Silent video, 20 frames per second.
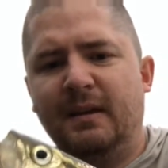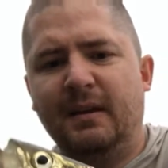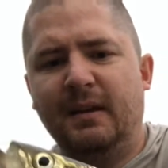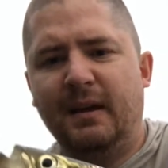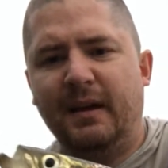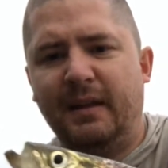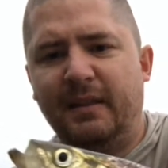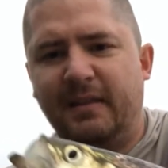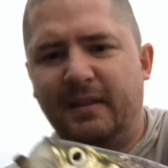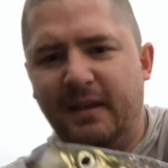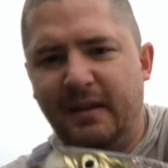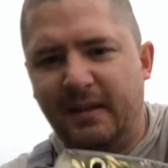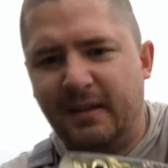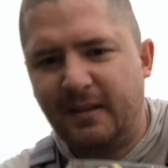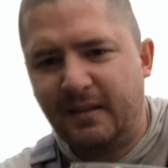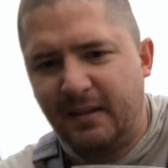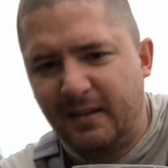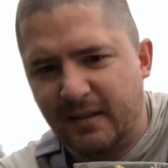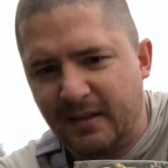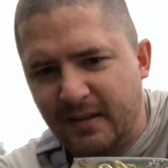I think,
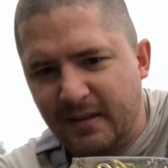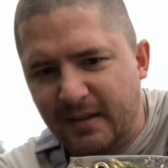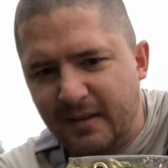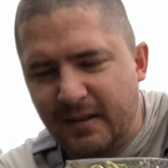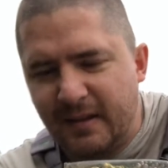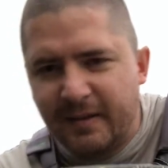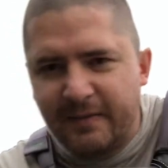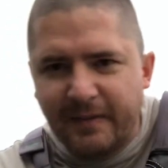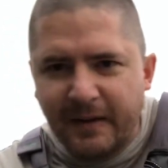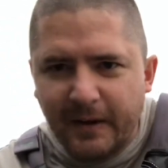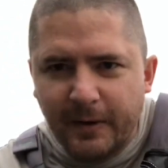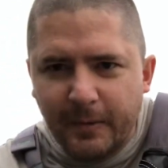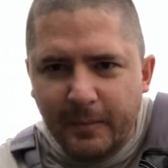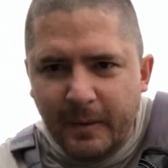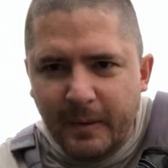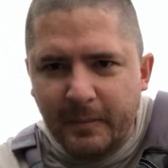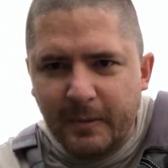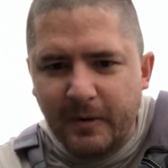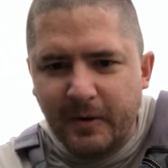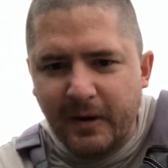if I
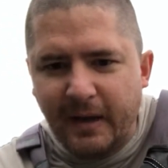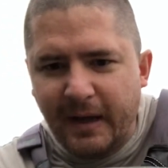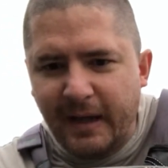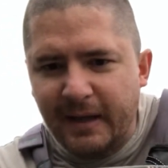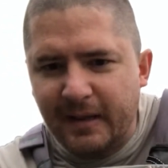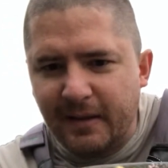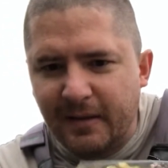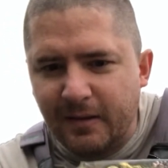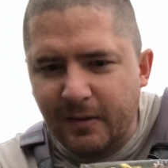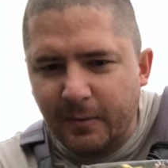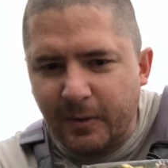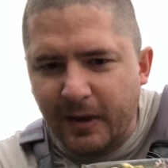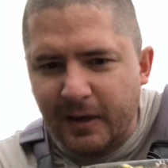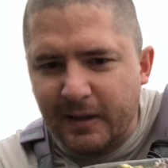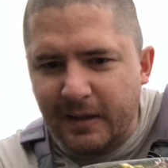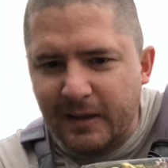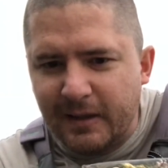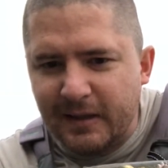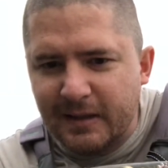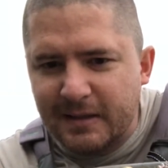remember right, the way
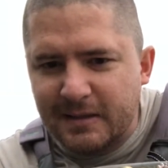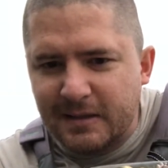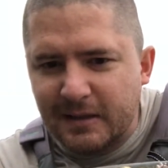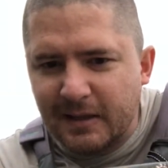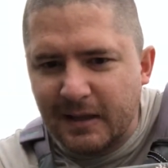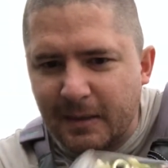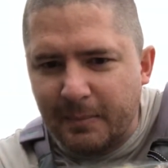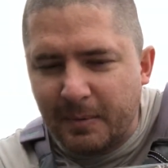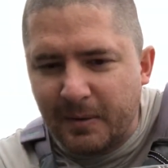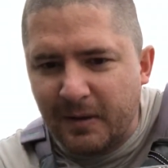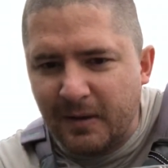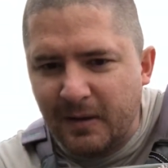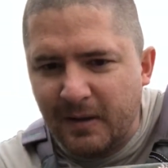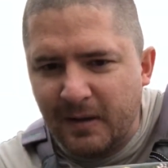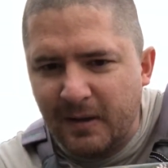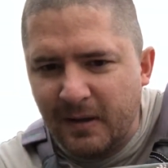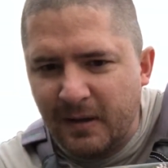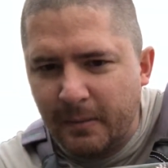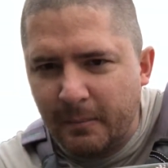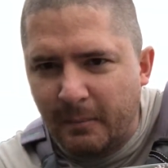that his
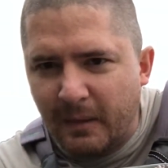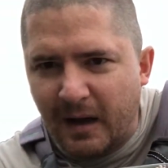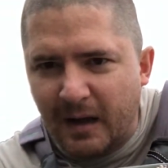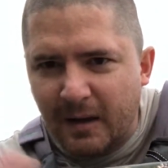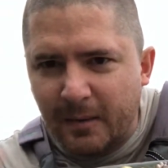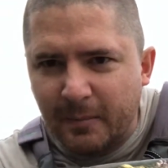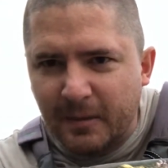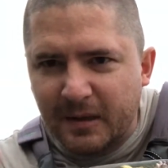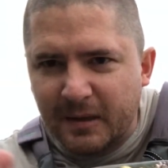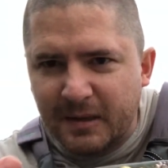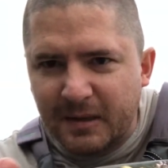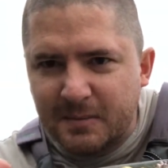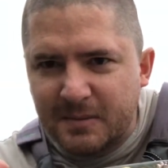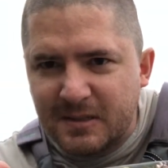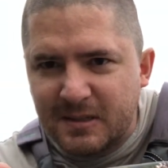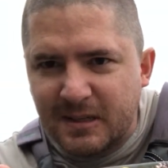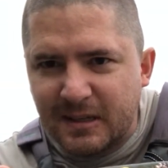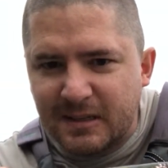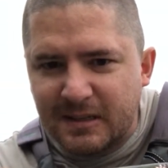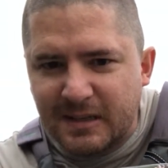bottom lip
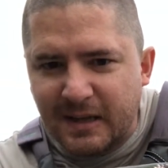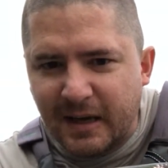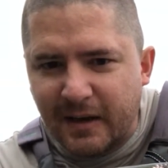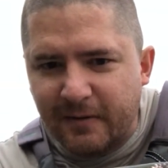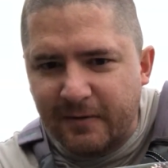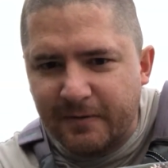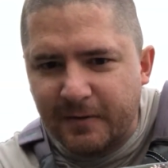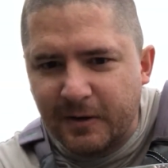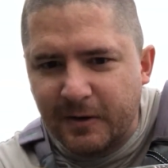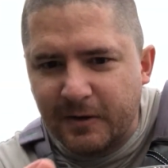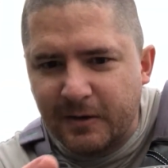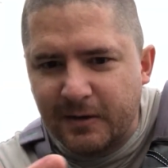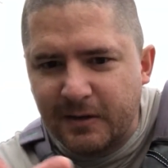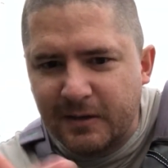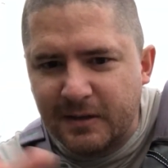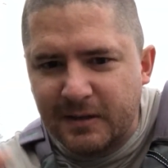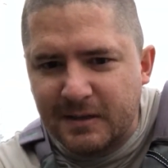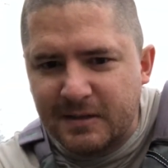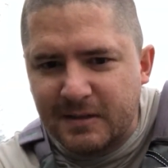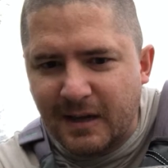sticks out further than
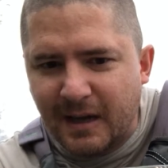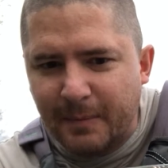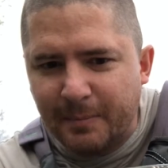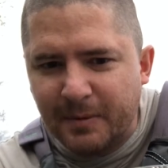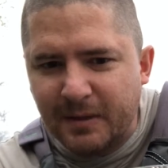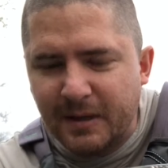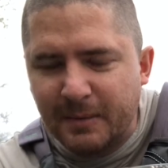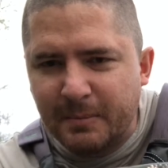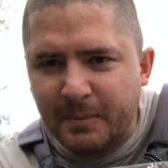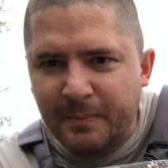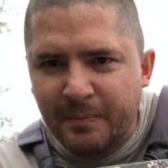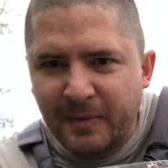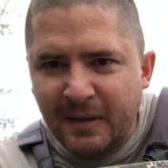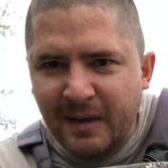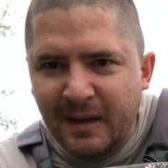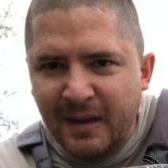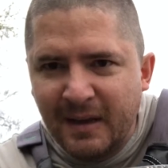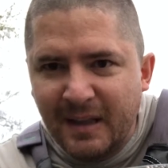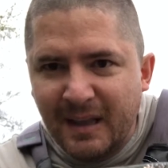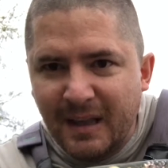his top lip,
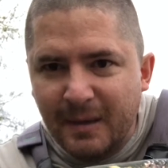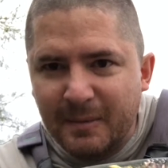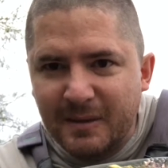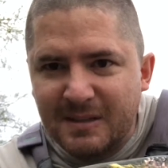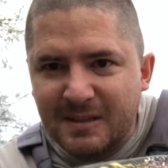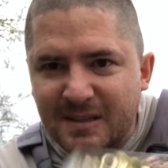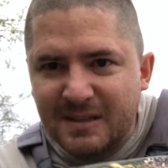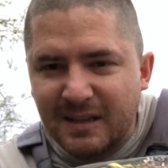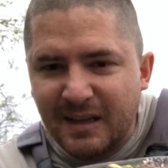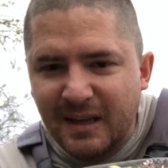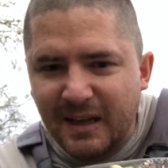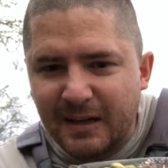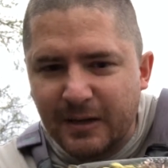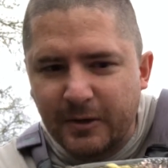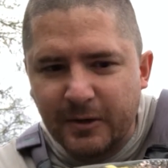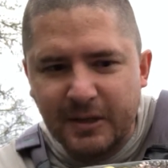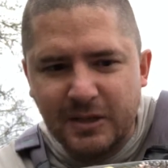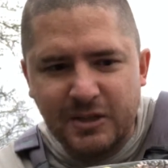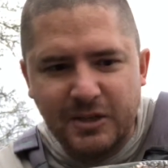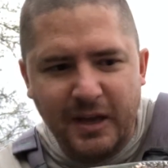that means he's a
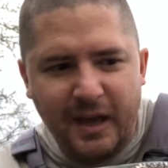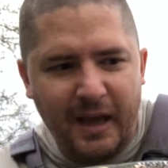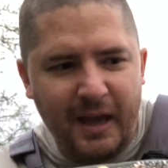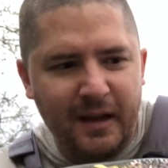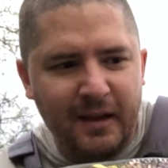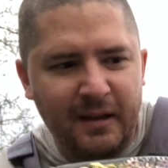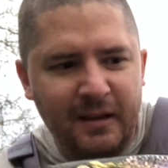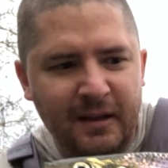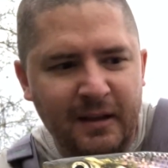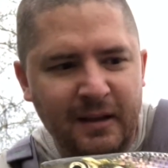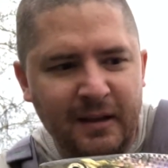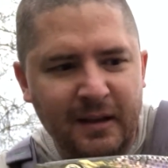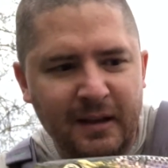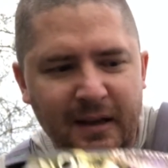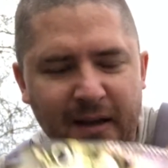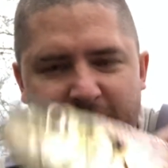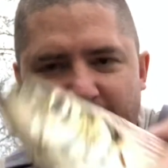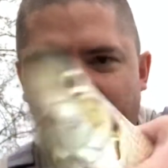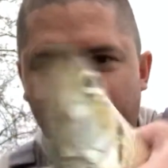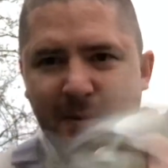hickory shad.
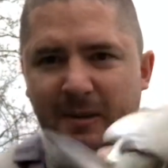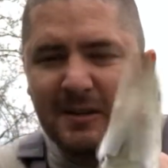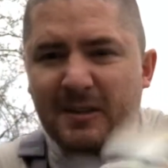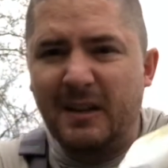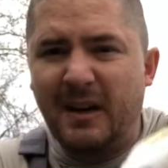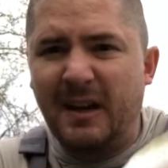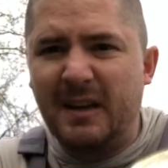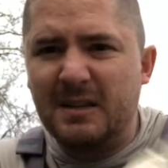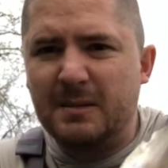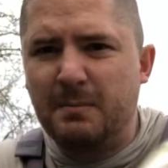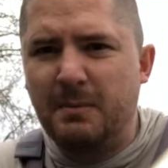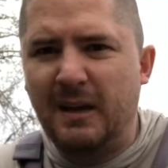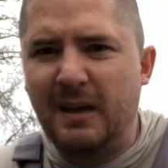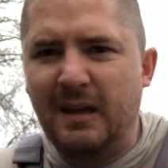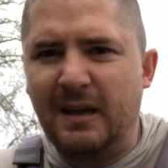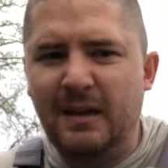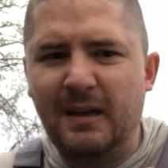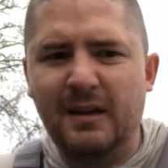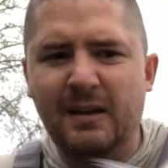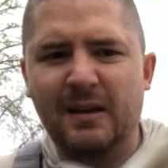He's not as
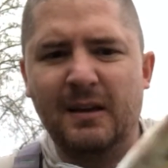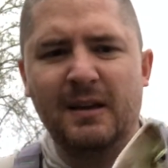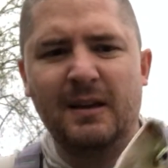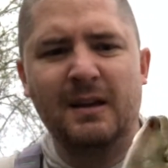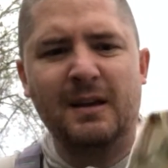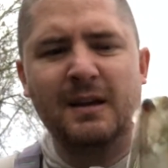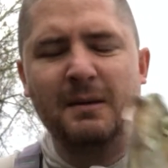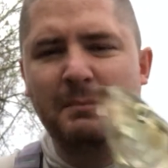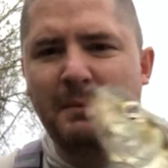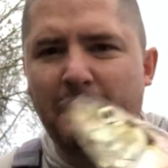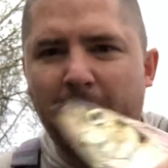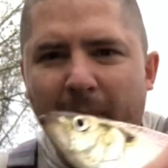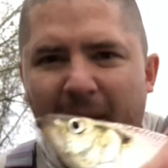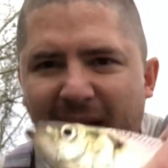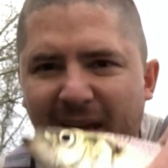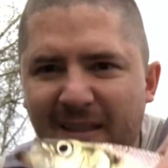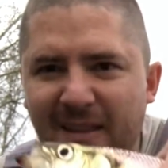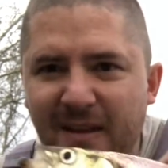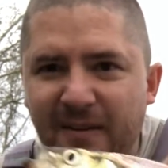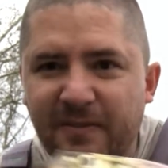big, but
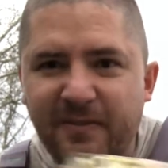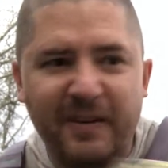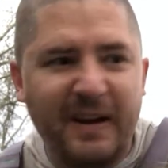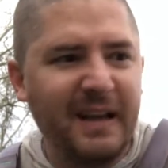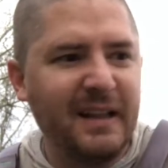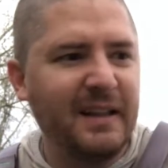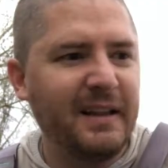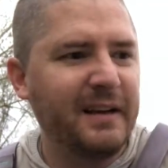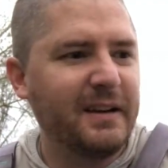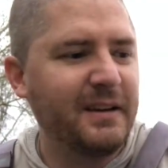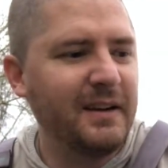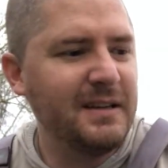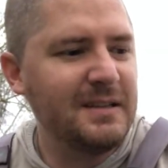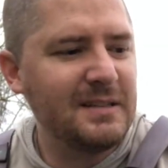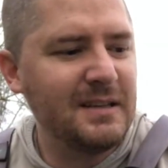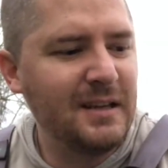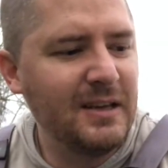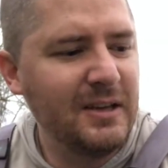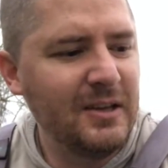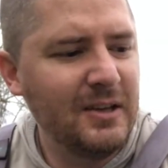man, they fight like crazy.